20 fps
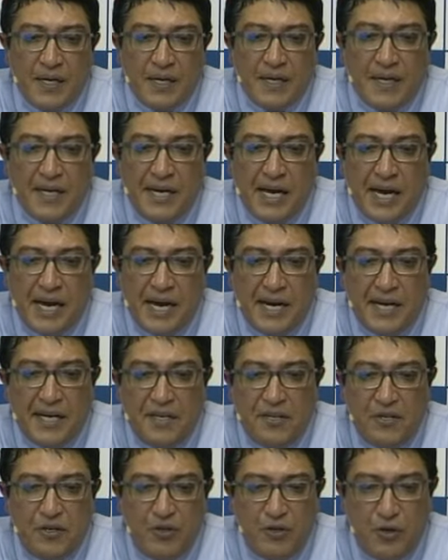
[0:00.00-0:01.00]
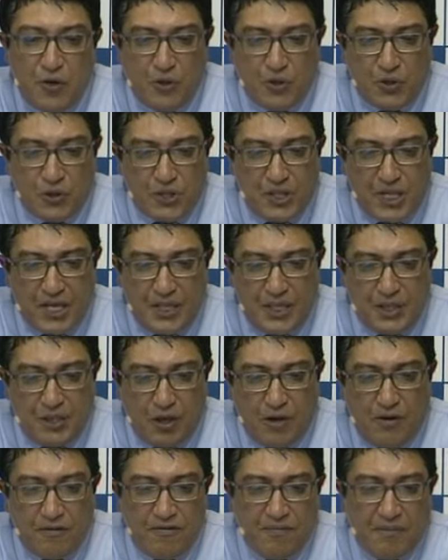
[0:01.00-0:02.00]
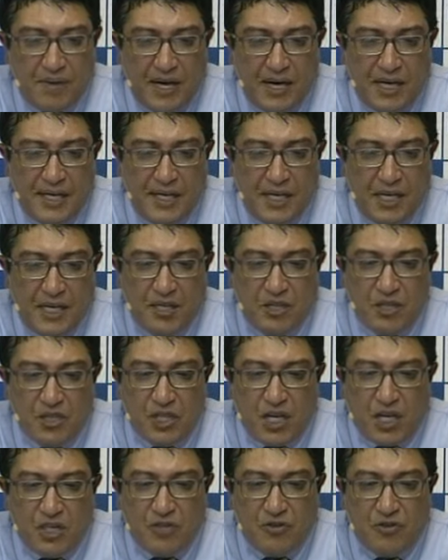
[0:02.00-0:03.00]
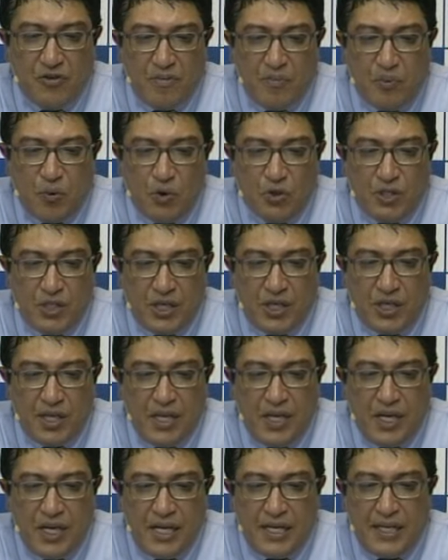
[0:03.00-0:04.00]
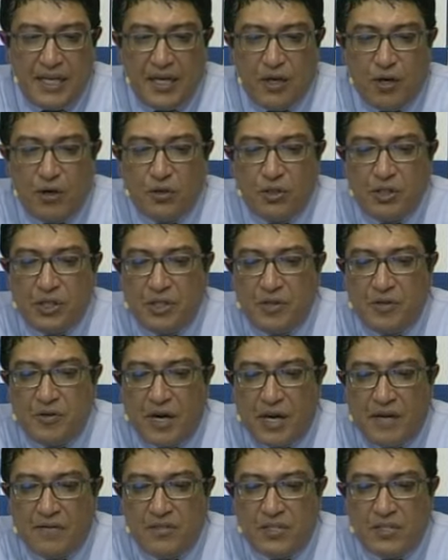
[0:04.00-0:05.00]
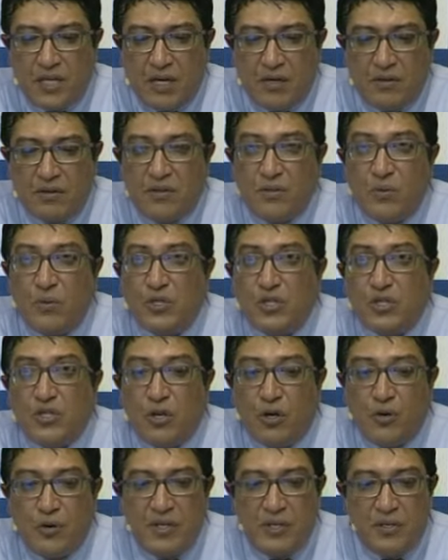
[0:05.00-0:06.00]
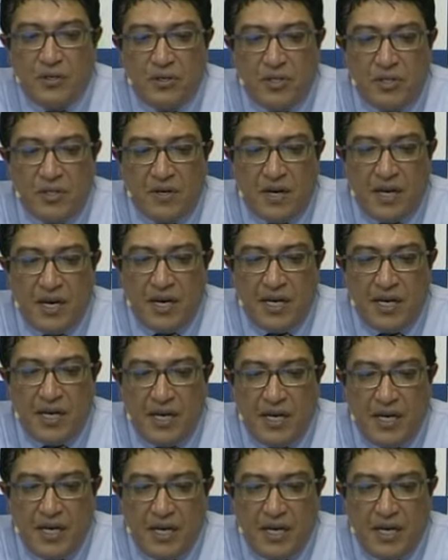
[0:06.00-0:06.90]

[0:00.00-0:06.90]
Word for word: 9 New York State of Mind. Here the starter reported that Ocean Drive South was slow into stride.